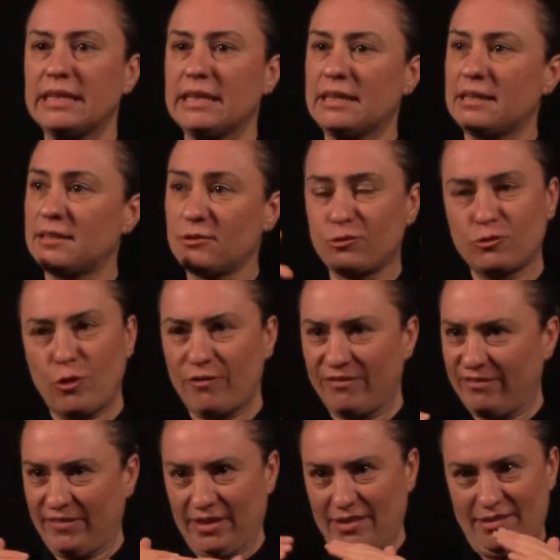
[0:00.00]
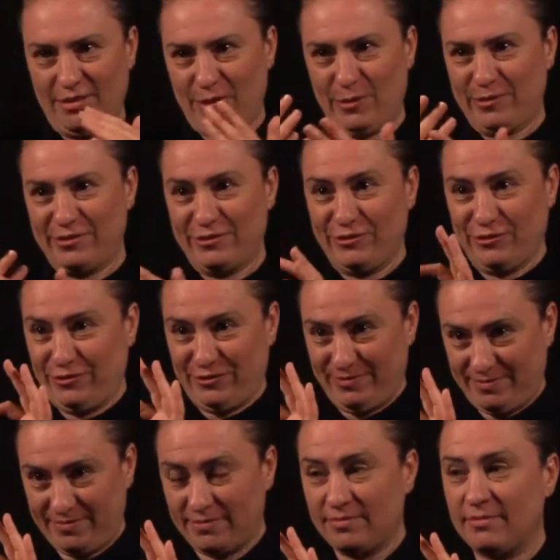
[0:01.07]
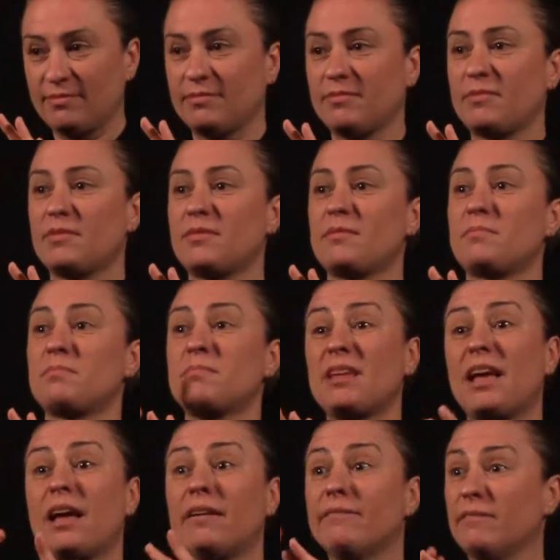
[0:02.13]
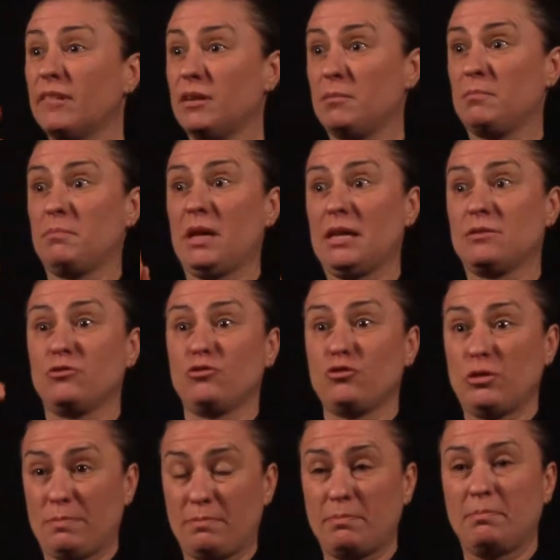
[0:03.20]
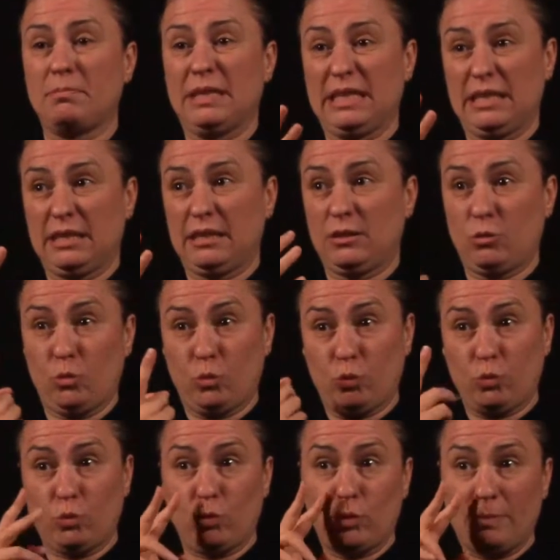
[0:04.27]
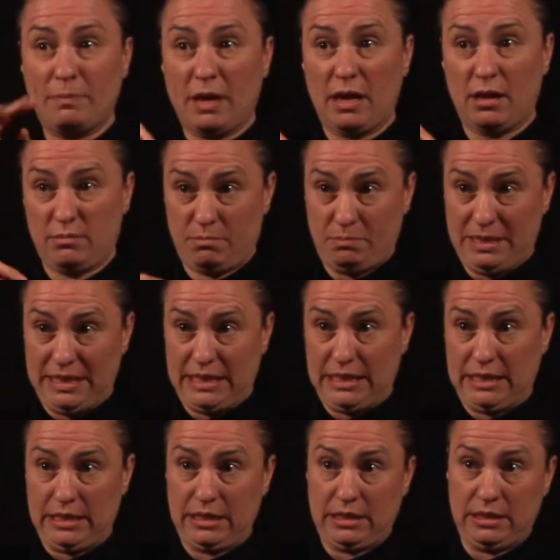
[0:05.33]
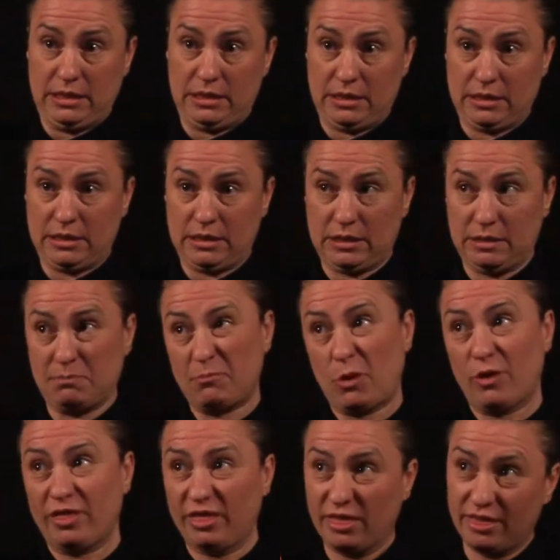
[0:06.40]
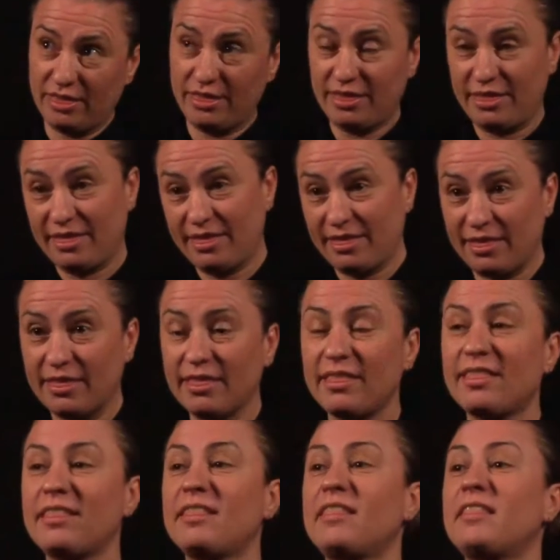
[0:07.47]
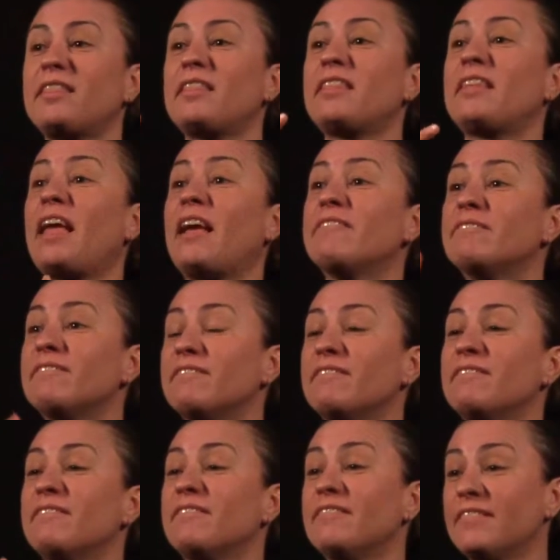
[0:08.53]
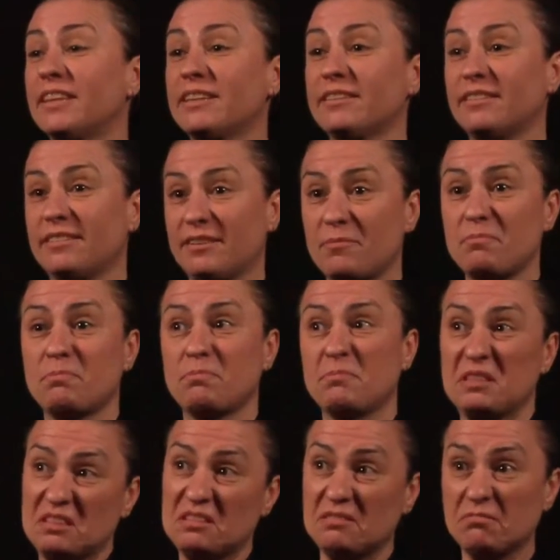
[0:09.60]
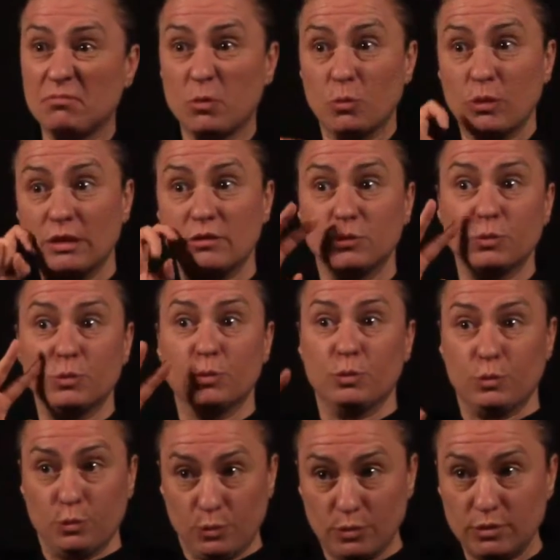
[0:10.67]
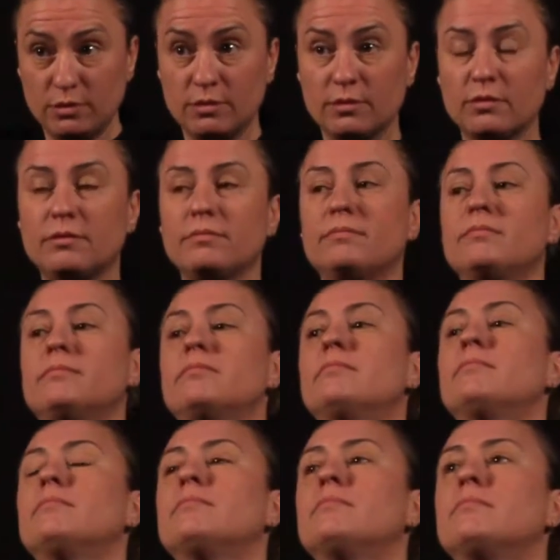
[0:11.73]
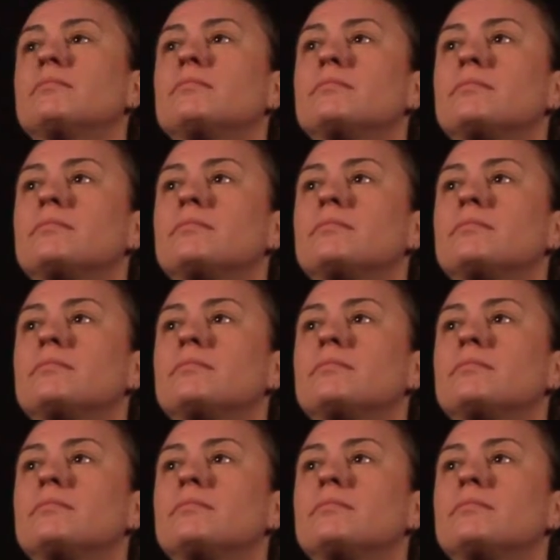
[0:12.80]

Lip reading: Recently, I've realised that that isn't fair for the interpreter I'm working with. If they do a bad job, then at the end of the day, I'm the person that looks bad, or well, we both do. But if they do a great job, then of course I'll look